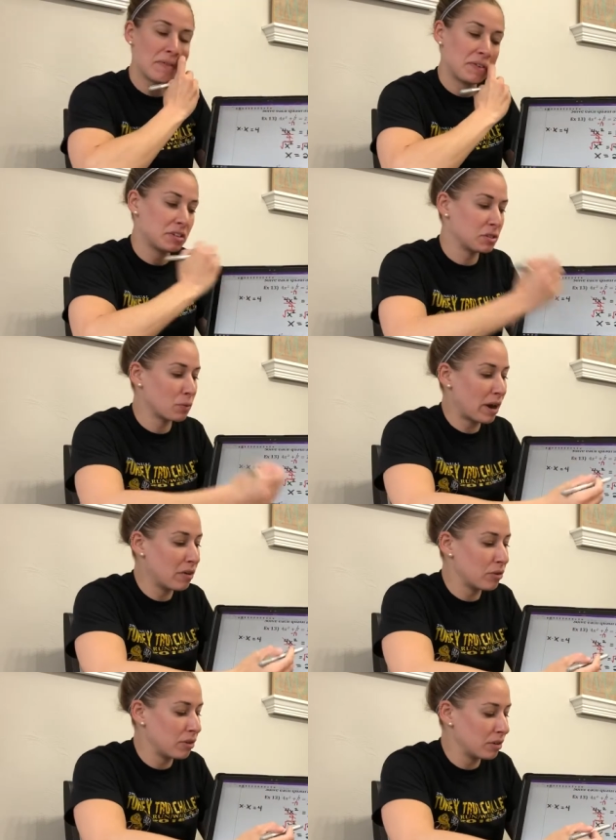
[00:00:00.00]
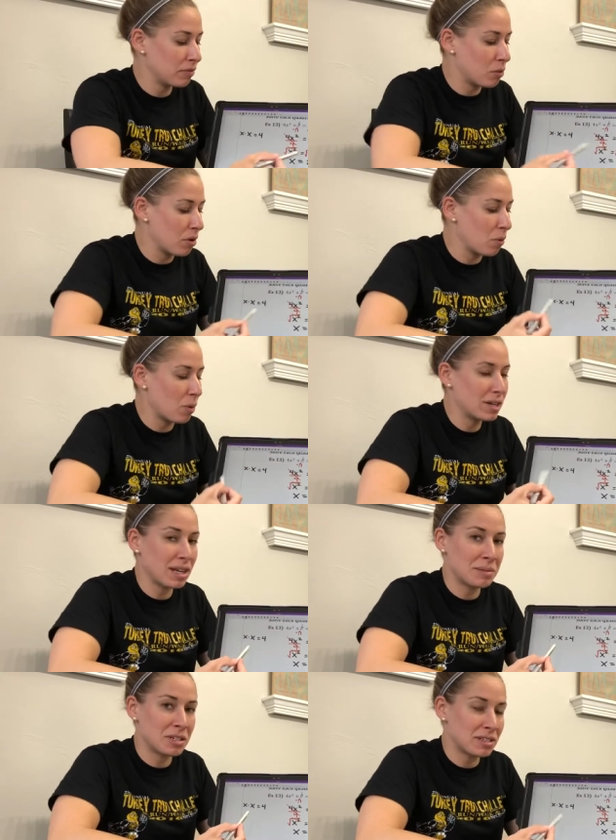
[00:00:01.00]
If you're square rooting 4, what
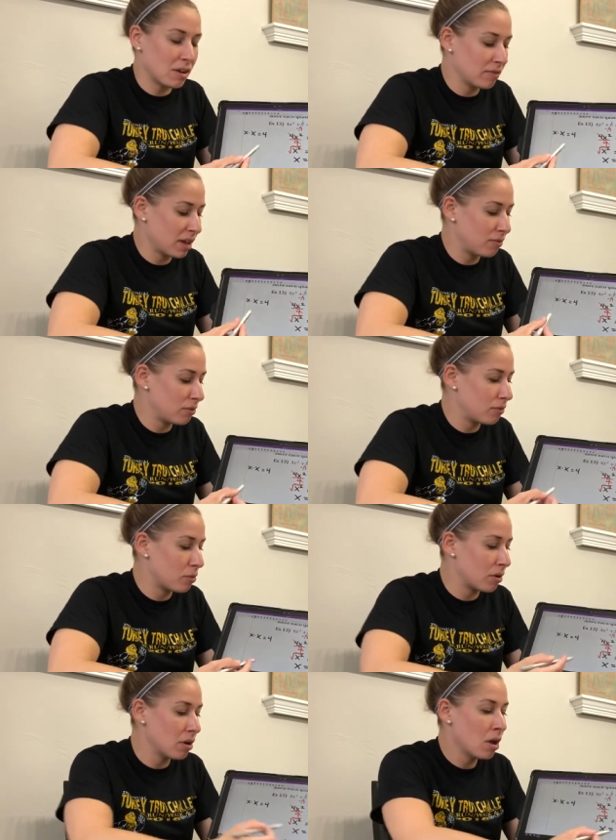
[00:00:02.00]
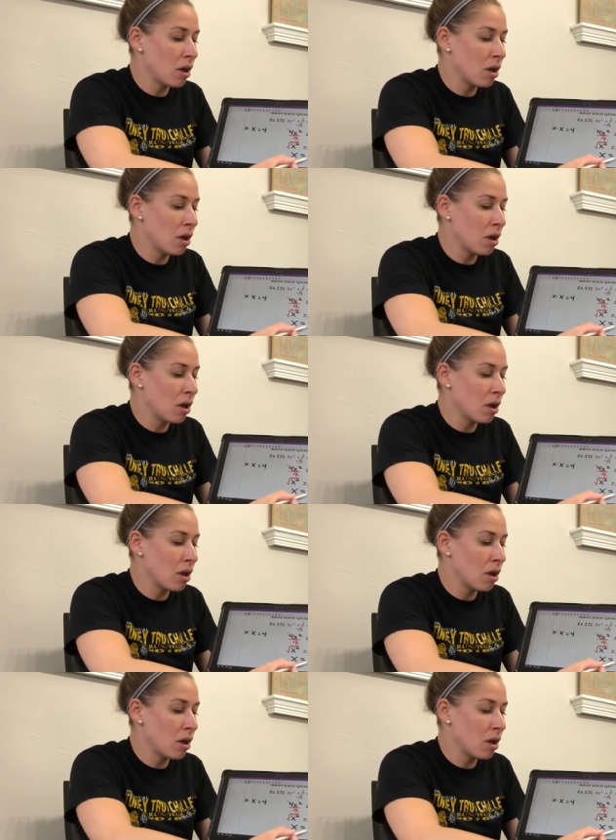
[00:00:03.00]
times itself gave you 4?